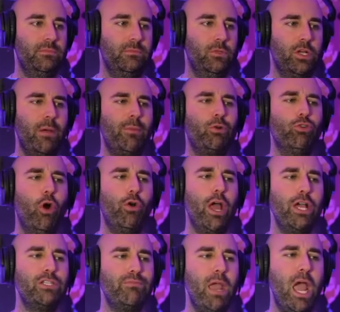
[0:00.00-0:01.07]
Like, I'm a
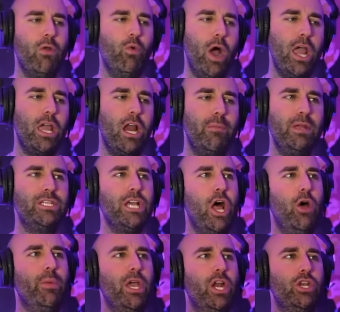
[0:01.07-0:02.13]
grown-ass man. Why you got to be
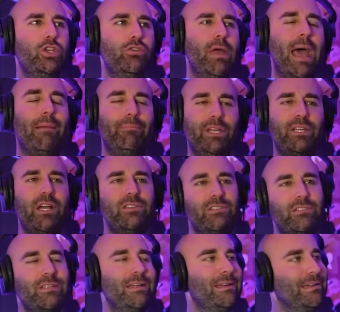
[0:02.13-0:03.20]
telling me how to do that?
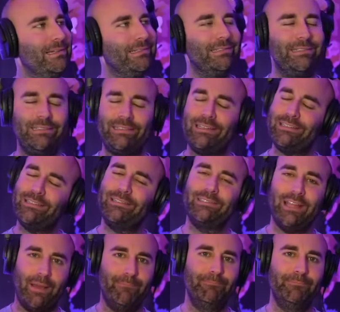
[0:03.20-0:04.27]
Because you're
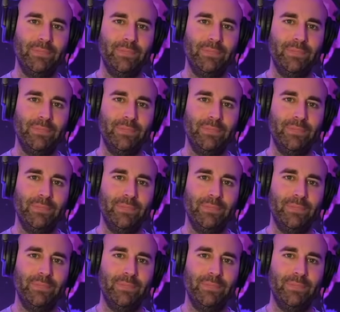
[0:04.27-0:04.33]
dumb.